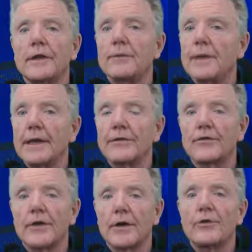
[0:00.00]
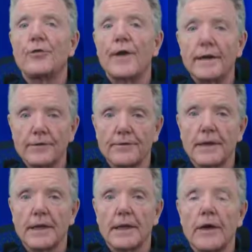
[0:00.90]
to be considered
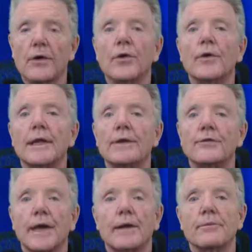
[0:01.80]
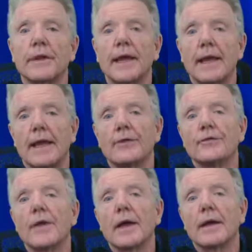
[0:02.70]
retrofitted according to Standard Plan
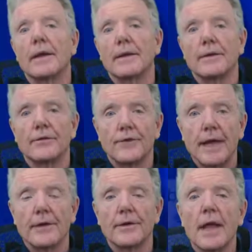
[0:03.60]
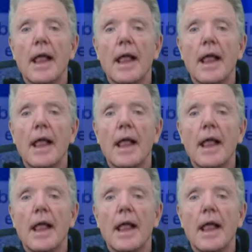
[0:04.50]
A's standard.